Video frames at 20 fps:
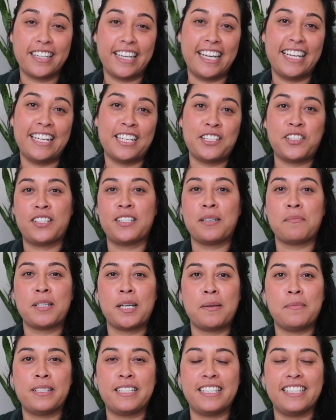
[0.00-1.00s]
And it just
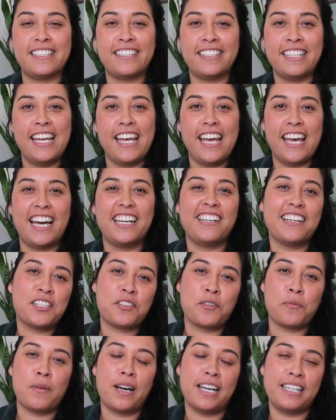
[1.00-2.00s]
sometimes is a nice
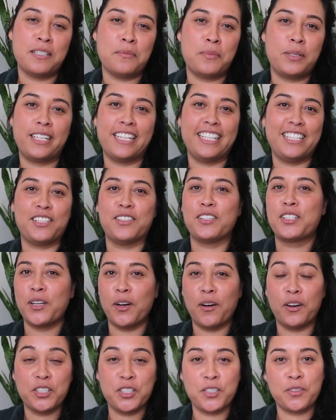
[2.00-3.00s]
reminder, because you're so
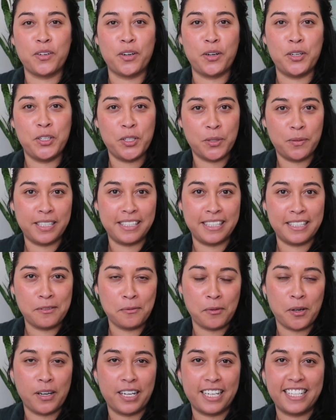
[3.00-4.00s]
on your own doing this
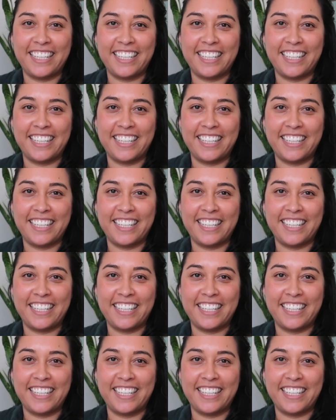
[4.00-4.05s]
work,